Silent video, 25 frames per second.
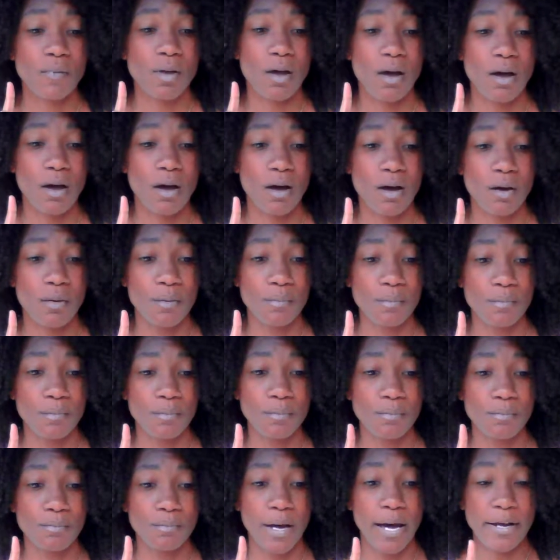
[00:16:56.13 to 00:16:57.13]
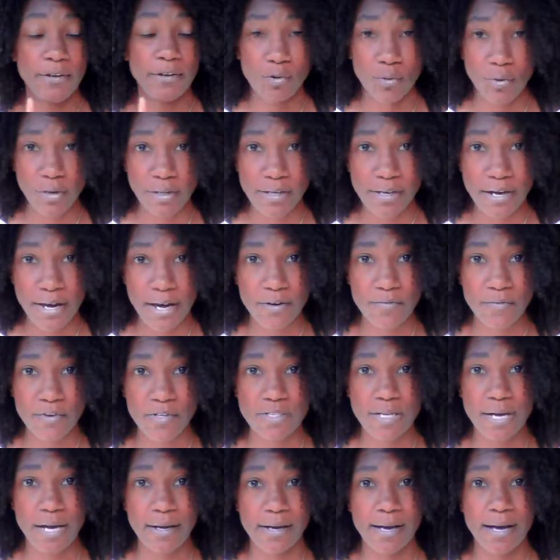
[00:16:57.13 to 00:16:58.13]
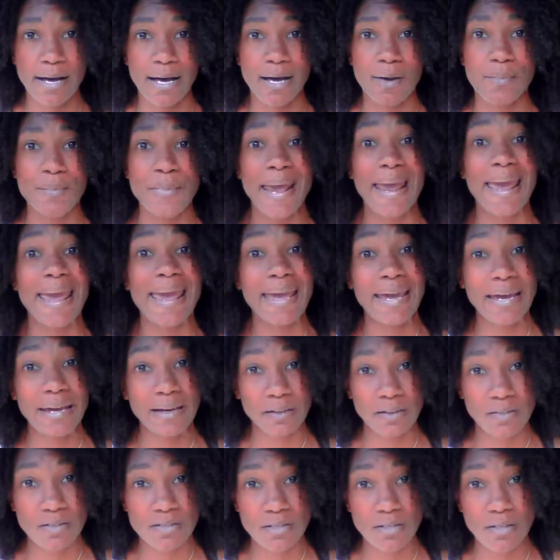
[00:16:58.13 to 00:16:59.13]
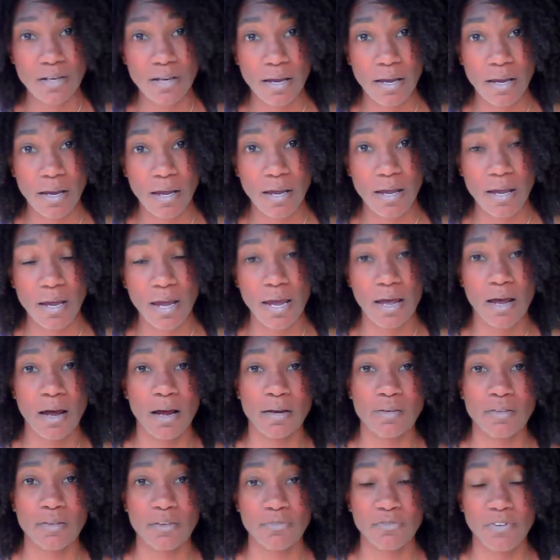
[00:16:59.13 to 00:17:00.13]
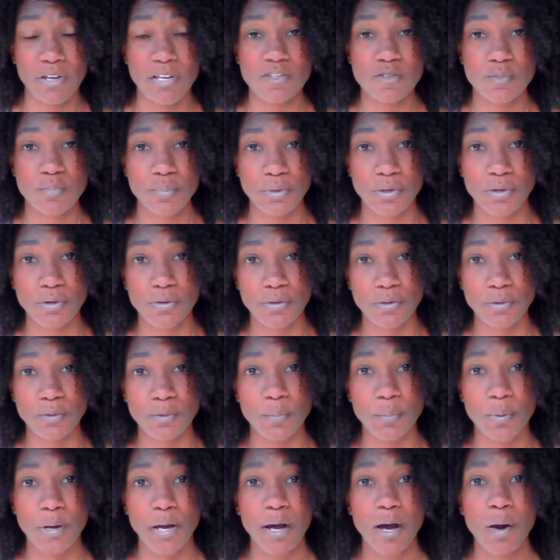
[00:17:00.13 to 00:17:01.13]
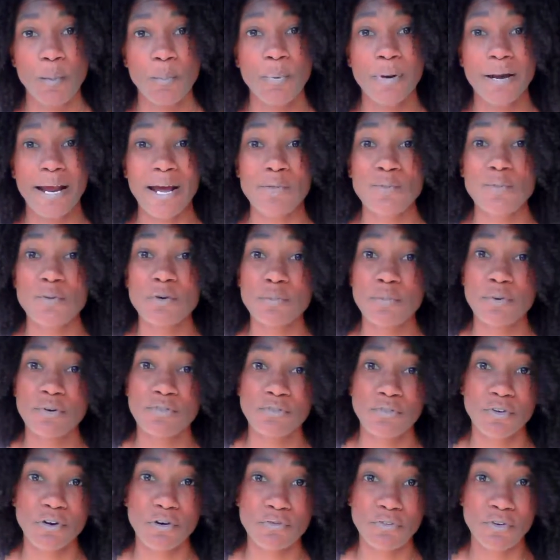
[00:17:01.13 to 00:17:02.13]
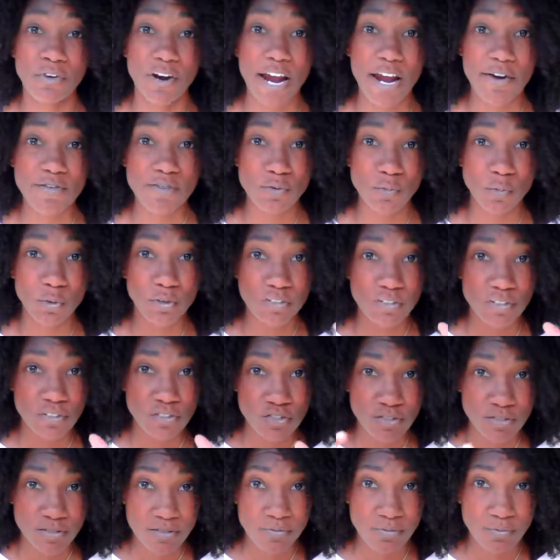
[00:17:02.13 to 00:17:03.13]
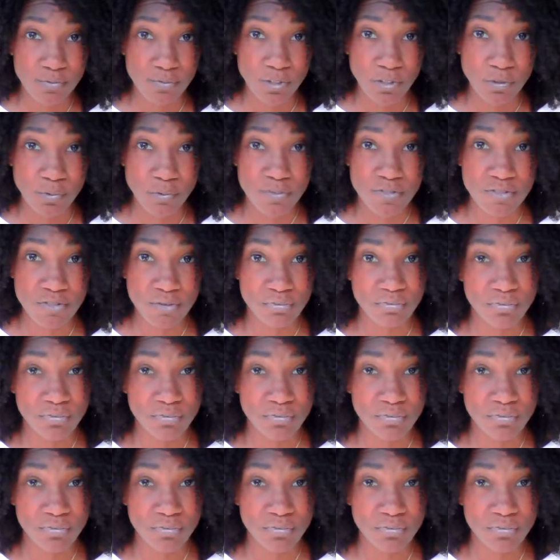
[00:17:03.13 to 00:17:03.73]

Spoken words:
on CourtneyConover.com, and on the Facebook group. But I would prefer for everyone to just use the